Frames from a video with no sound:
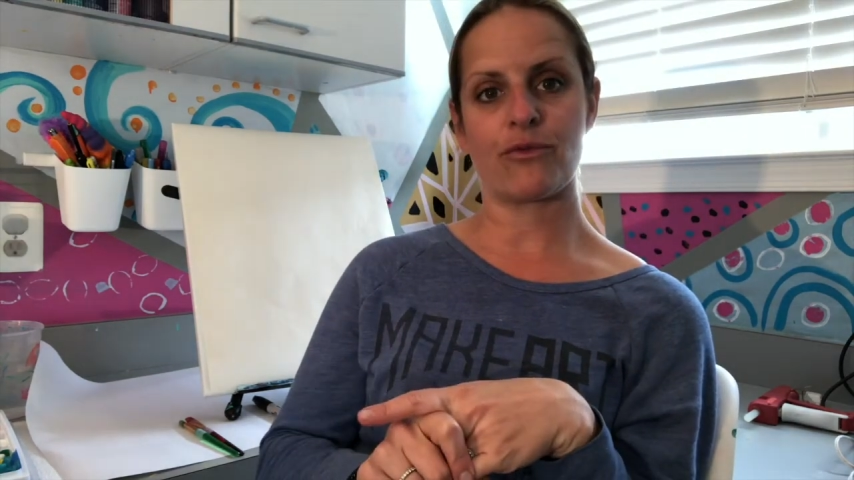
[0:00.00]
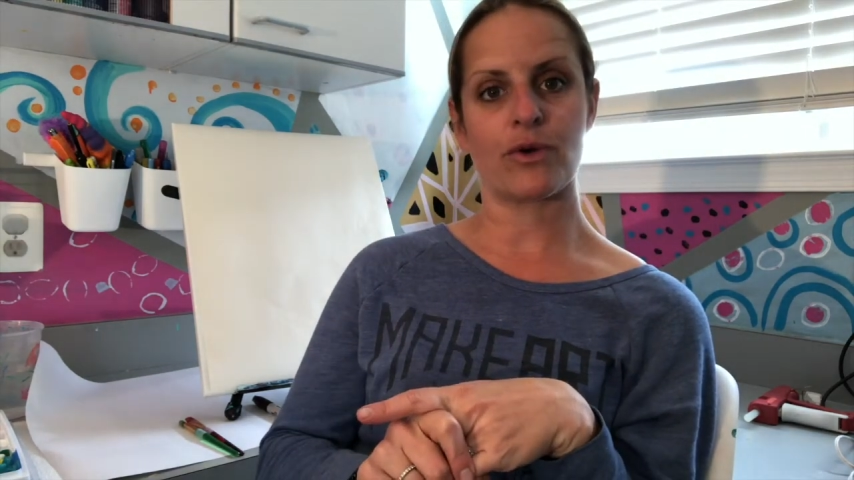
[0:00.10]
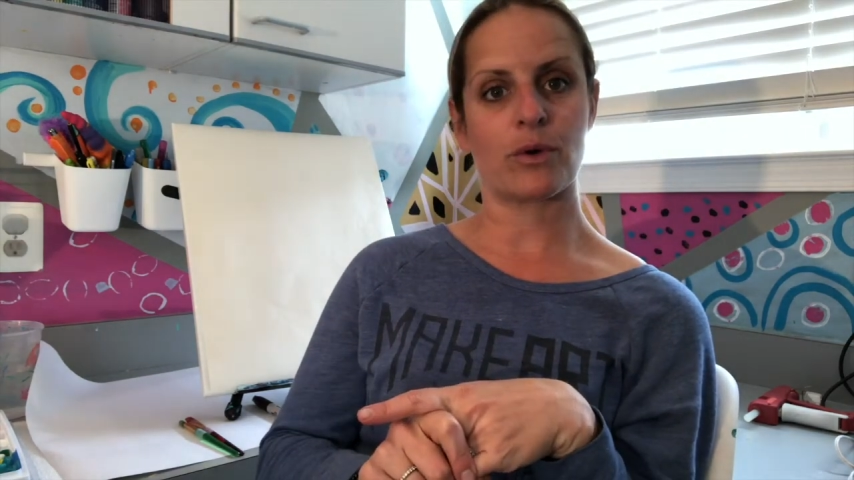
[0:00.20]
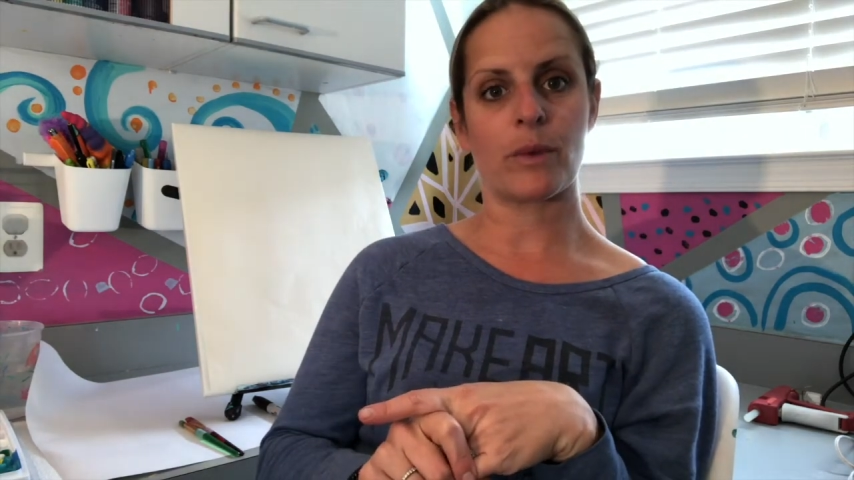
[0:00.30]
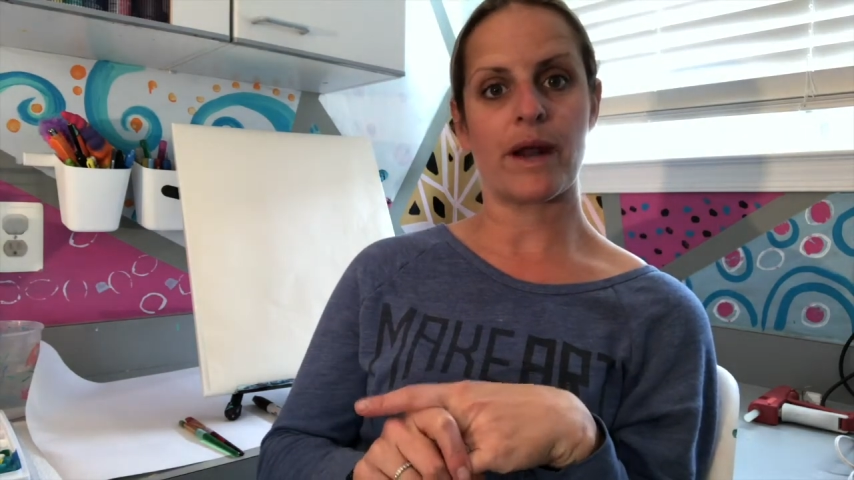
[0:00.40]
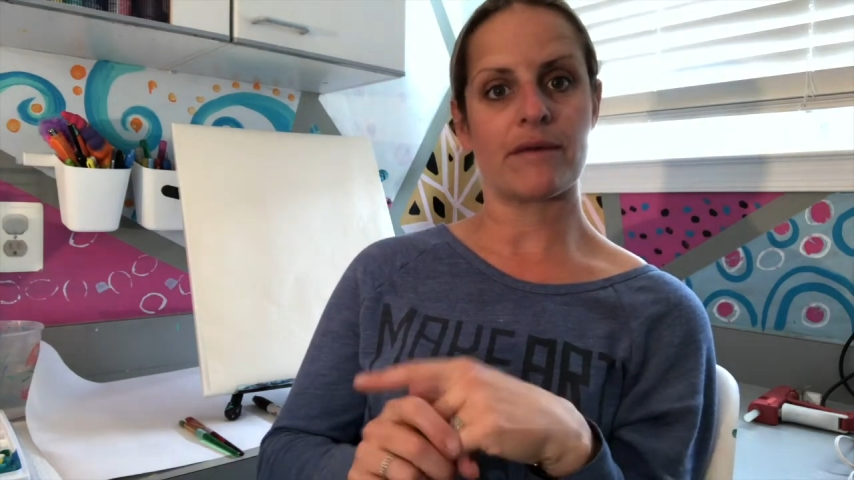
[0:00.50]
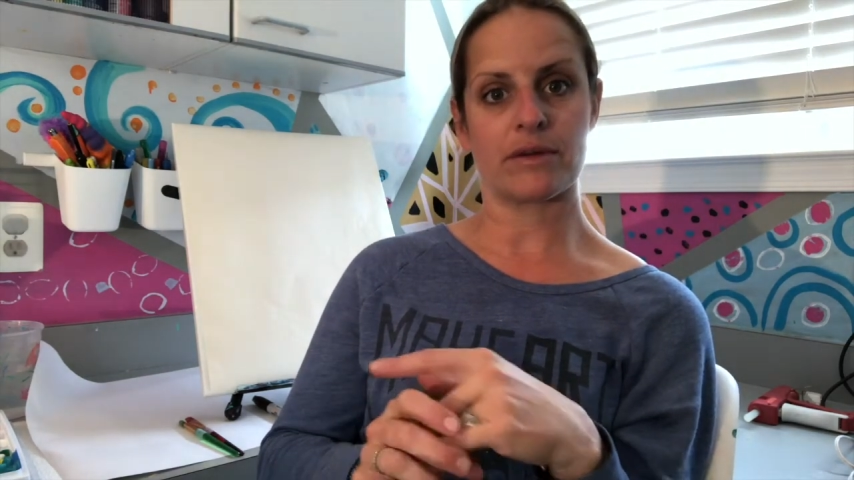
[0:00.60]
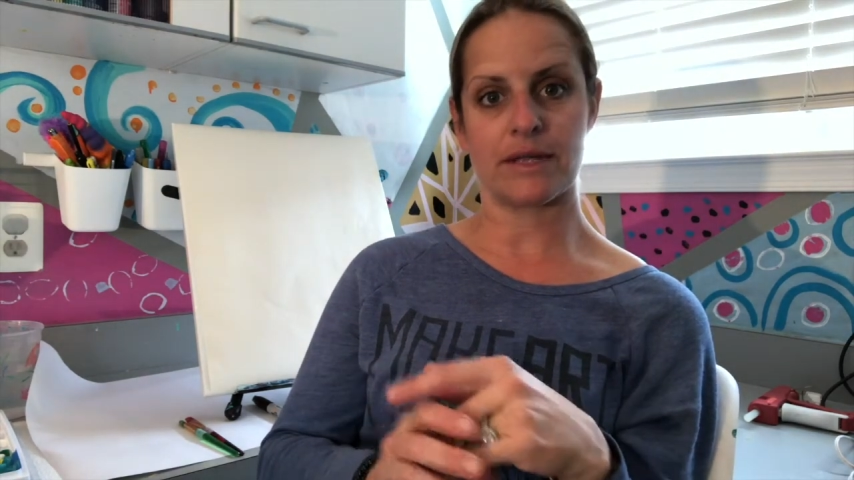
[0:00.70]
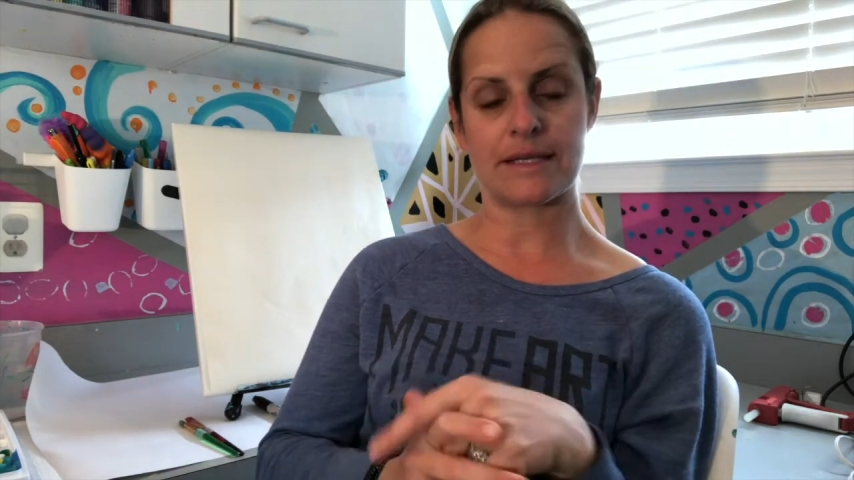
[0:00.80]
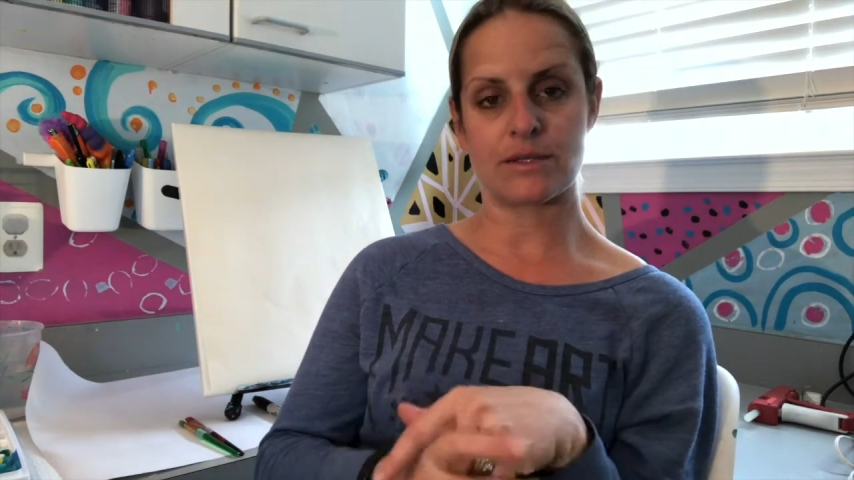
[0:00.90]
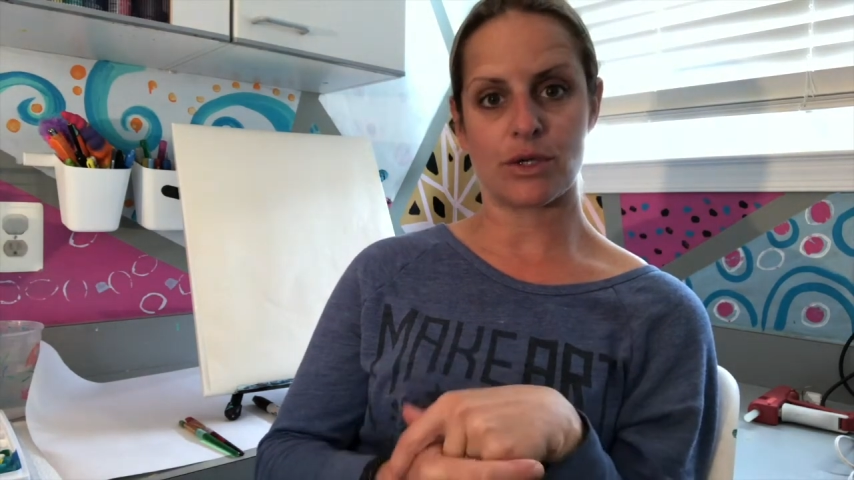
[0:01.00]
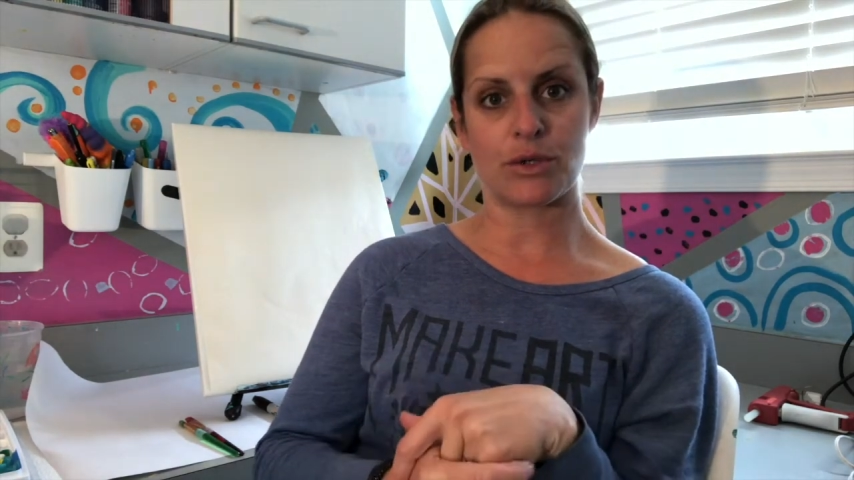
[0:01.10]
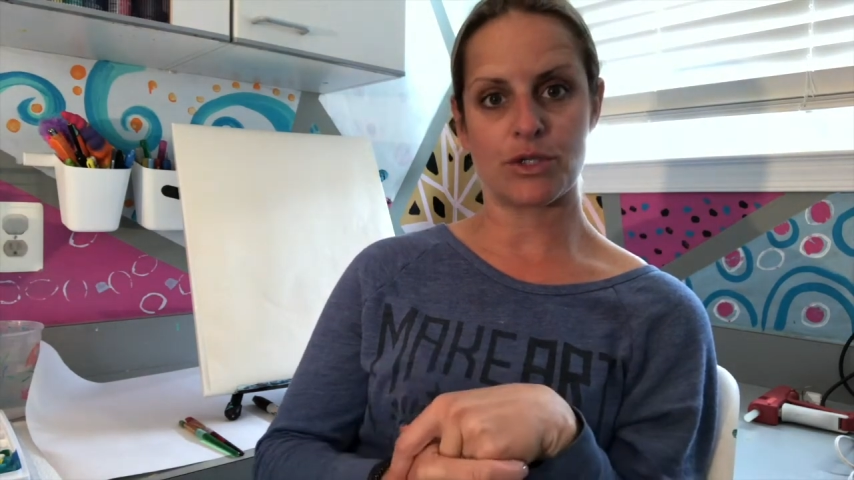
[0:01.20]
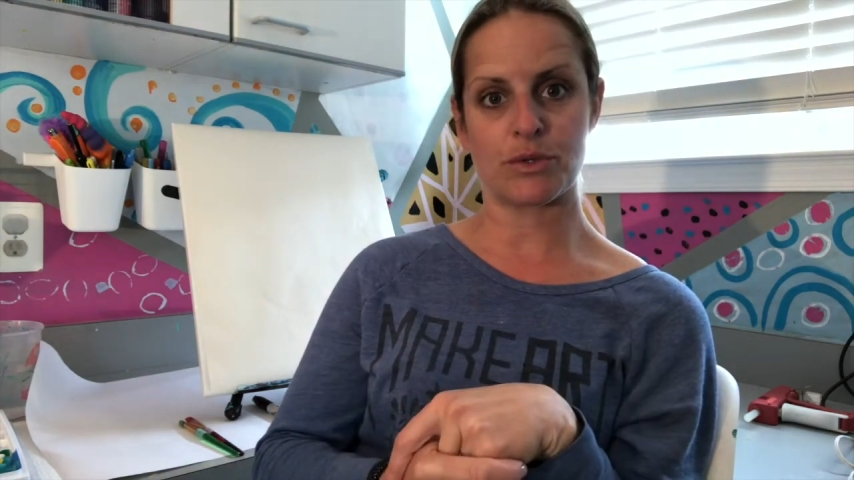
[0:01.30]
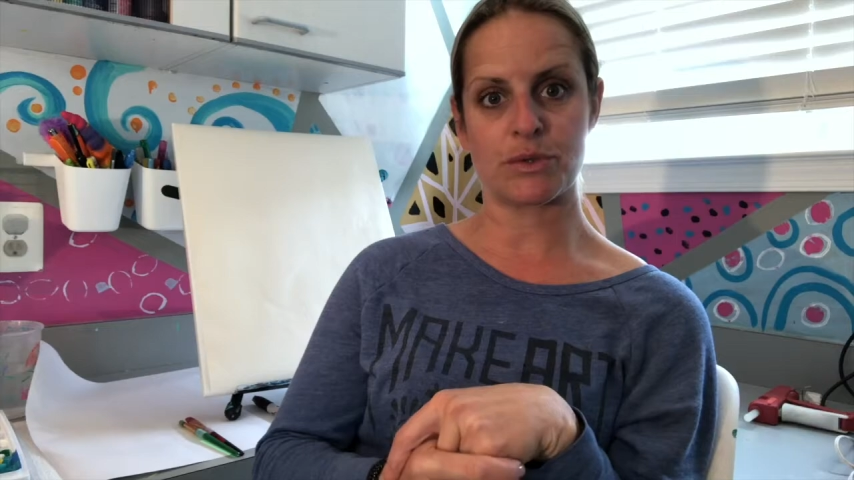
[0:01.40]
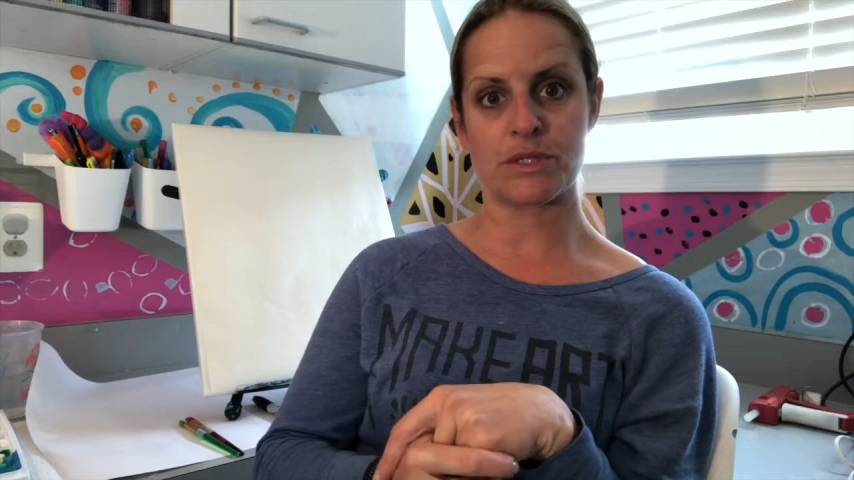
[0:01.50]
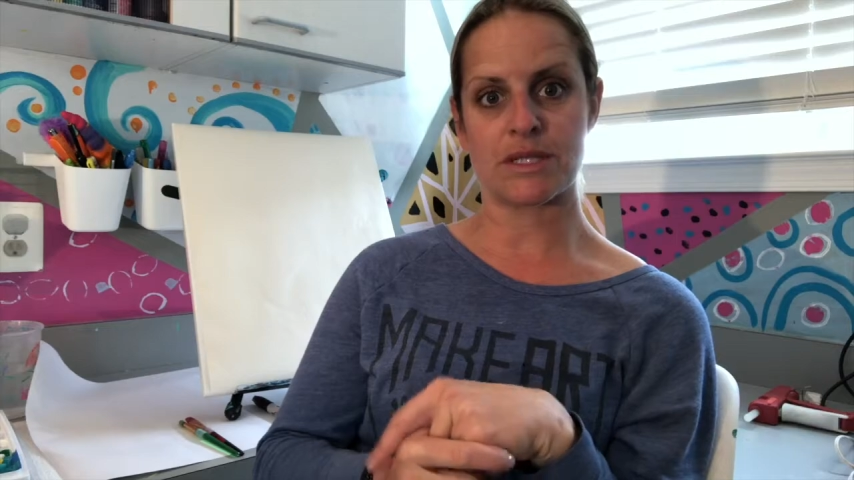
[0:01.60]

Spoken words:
for whatever lesson you choose.